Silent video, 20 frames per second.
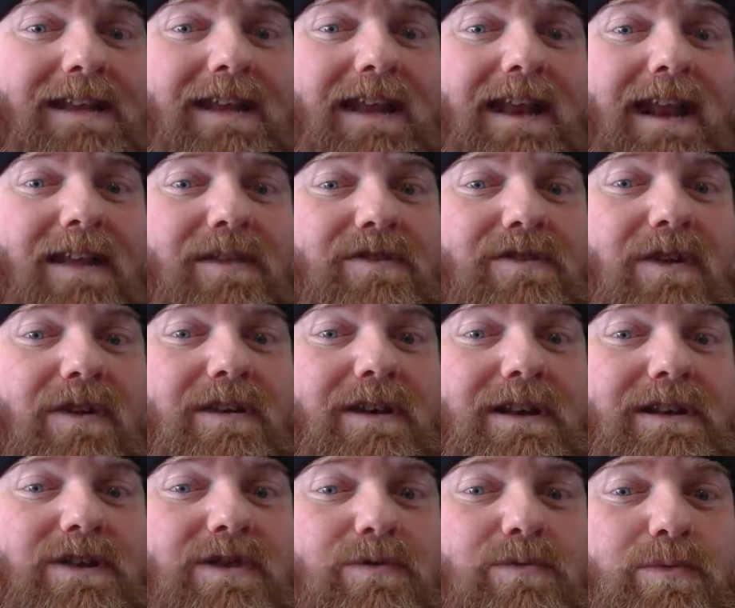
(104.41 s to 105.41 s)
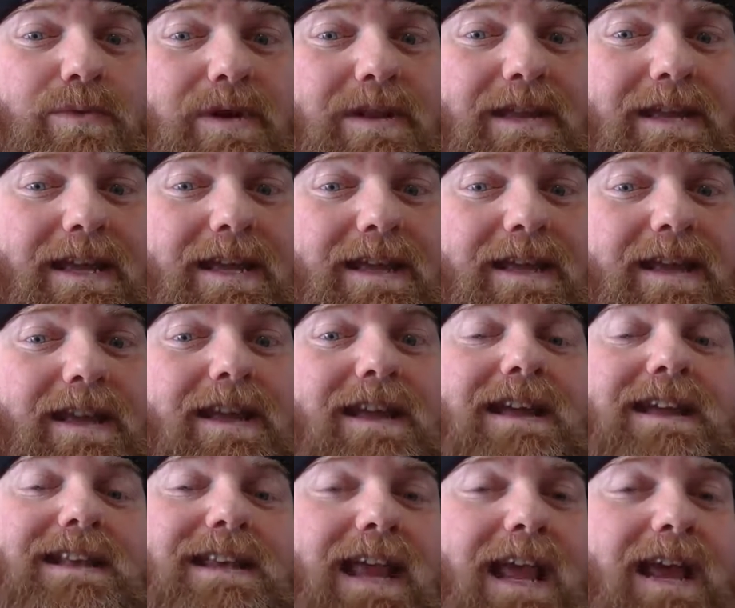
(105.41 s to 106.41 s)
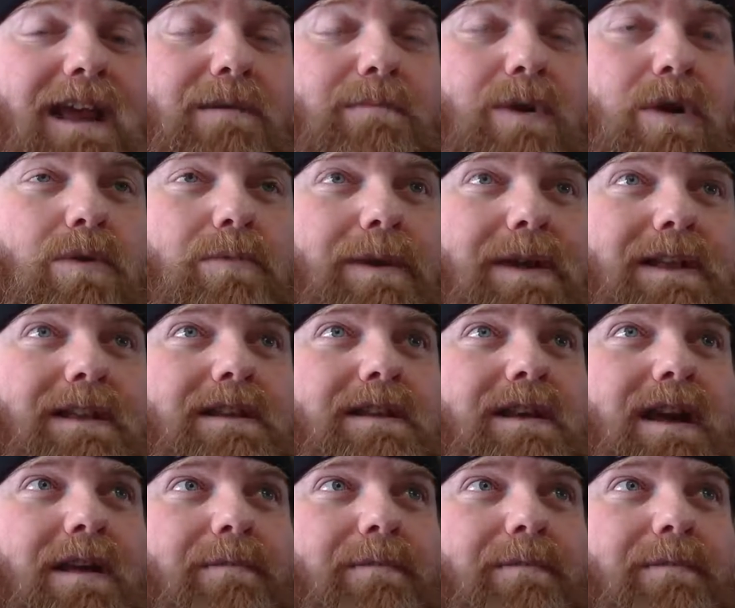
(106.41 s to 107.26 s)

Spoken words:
And I started to really take a moment.